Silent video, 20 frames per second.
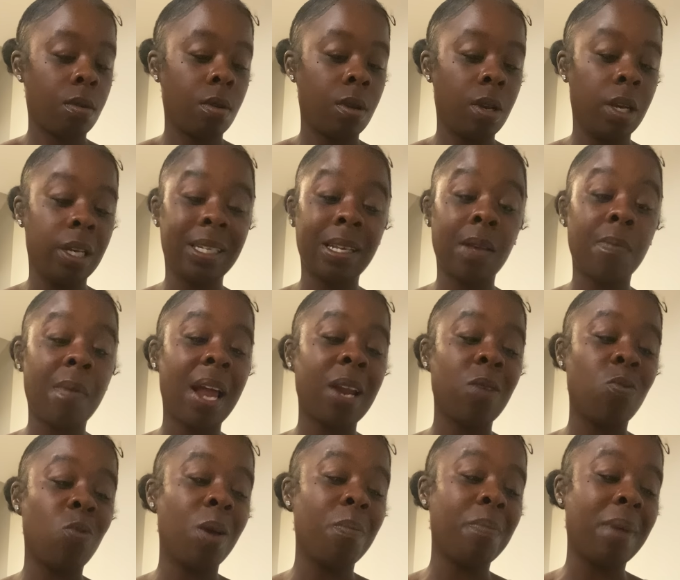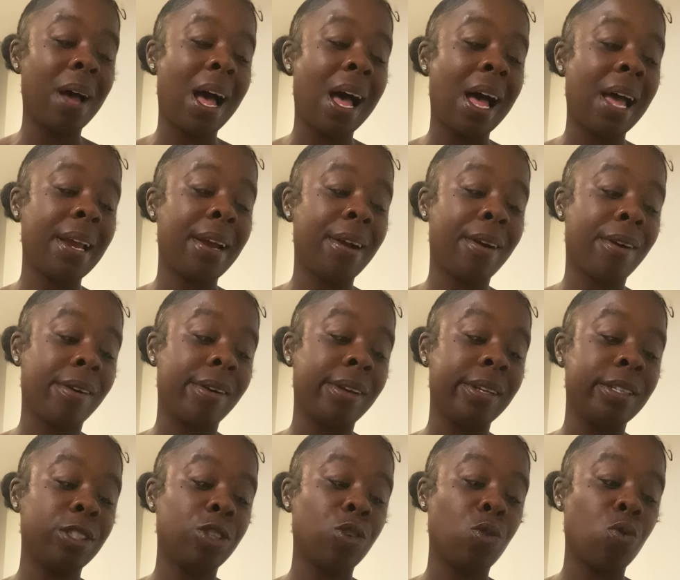Yeah, somebody went behind her
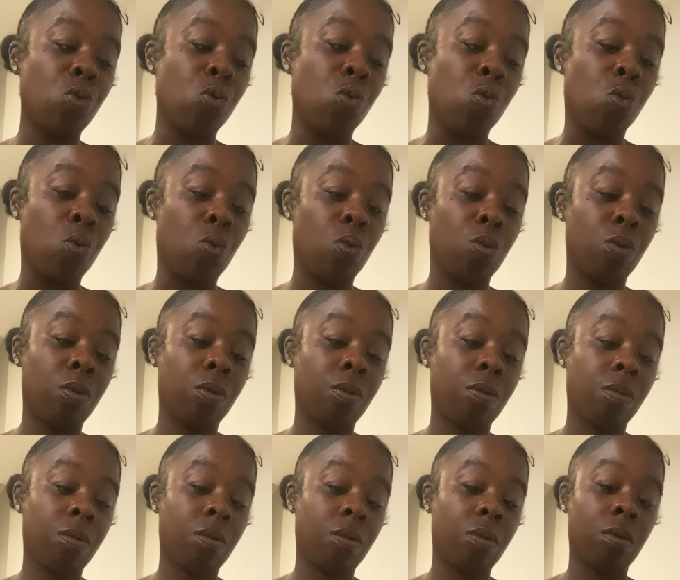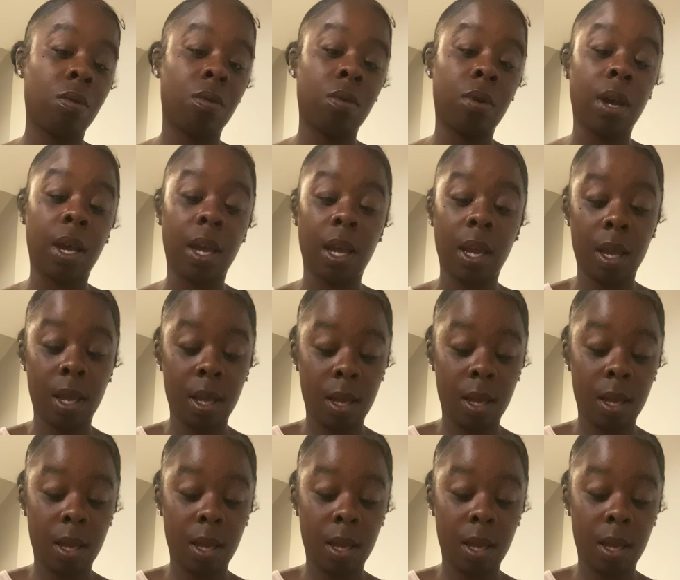and told, okay.